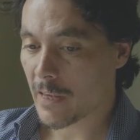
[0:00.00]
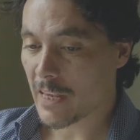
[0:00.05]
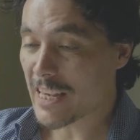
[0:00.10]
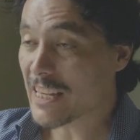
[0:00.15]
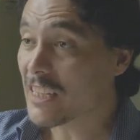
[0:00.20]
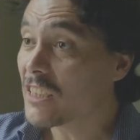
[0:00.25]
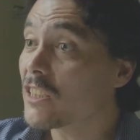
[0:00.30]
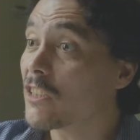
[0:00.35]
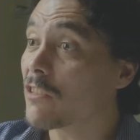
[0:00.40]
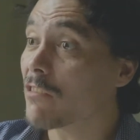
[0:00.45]

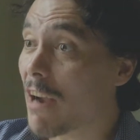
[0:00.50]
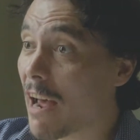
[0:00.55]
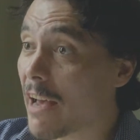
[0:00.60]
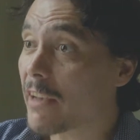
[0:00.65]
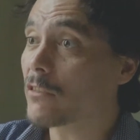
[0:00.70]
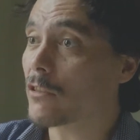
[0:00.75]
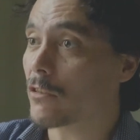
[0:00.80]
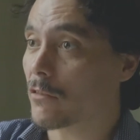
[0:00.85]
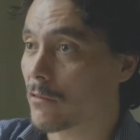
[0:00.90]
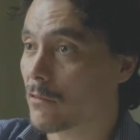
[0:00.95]

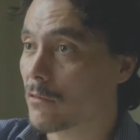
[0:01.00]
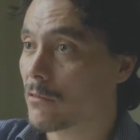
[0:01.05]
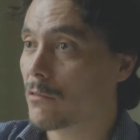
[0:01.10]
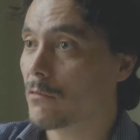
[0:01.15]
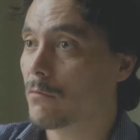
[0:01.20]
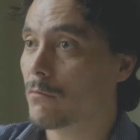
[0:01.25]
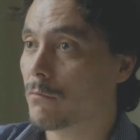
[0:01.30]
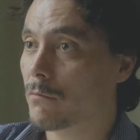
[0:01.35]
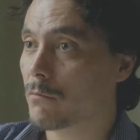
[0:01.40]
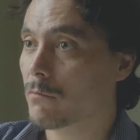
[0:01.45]

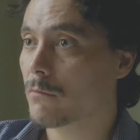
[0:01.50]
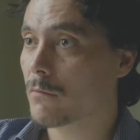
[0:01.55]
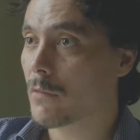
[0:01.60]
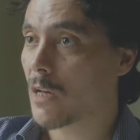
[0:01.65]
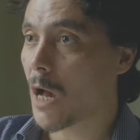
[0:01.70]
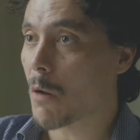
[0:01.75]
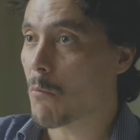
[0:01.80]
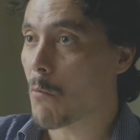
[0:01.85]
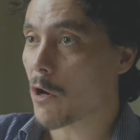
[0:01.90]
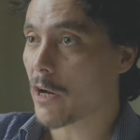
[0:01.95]
interactions
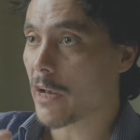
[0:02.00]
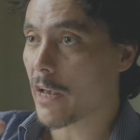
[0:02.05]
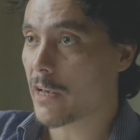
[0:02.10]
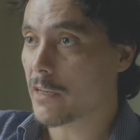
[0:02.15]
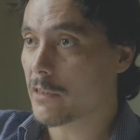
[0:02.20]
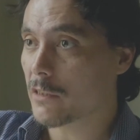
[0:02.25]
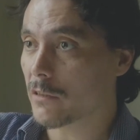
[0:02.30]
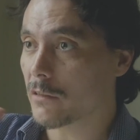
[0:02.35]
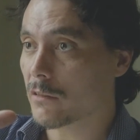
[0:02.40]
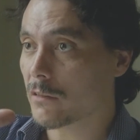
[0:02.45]
among
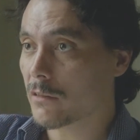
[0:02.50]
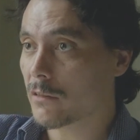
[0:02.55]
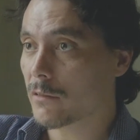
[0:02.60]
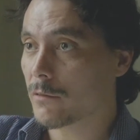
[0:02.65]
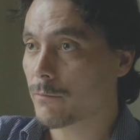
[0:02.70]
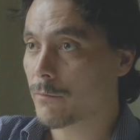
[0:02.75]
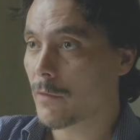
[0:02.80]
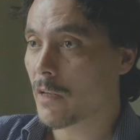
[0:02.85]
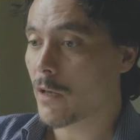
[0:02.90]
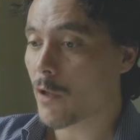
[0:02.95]
agents.
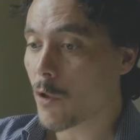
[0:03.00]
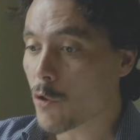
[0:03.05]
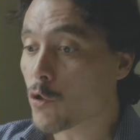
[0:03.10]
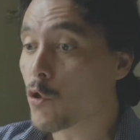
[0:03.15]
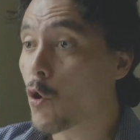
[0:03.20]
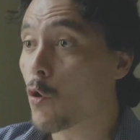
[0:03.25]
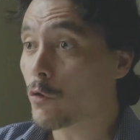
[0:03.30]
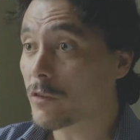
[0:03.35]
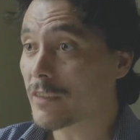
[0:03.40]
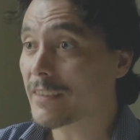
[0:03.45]

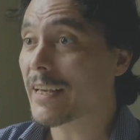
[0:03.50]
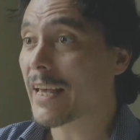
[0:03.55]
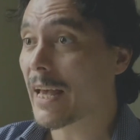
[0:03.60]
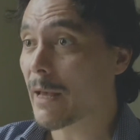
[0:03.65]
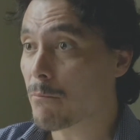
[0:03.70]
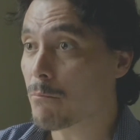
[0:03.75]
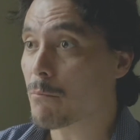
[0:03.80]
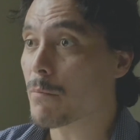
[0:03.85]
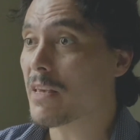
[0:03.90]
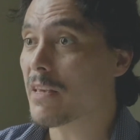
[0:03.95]
Those
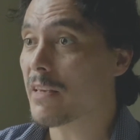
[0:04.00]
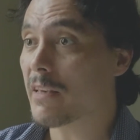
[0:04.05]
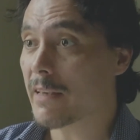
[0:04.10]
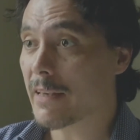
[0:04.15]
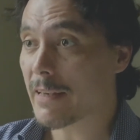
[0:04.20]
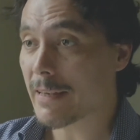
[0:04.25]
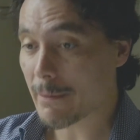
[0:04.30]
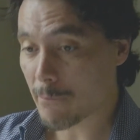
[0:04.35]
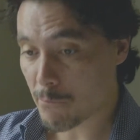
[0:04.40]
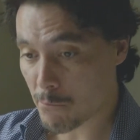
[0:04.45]
can be
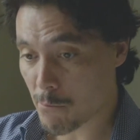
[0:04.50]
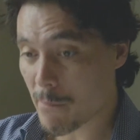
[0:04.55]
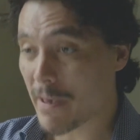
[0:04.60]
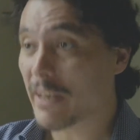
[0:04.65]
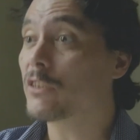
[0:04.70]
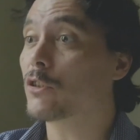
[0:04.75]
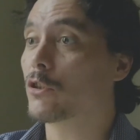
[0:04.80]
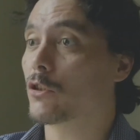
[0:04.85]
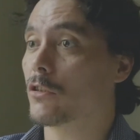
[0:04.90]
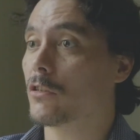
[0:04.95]

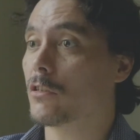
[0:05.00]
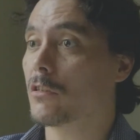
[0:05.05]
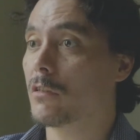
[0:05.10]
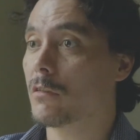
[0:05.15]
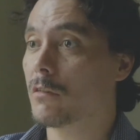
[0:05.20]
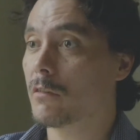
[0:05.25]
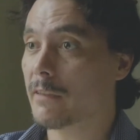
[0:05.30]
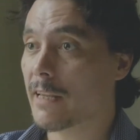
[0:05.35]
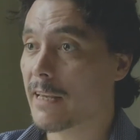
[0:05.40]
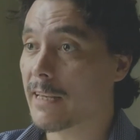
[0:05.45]
measured,
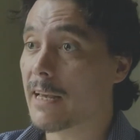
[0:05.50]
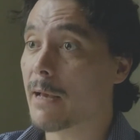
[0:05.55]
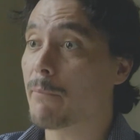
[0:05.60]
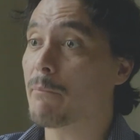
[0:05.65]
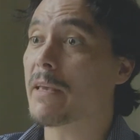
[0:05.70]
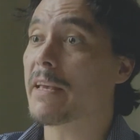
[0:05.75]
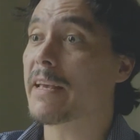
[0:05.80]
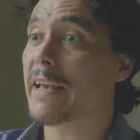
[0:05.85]
they can be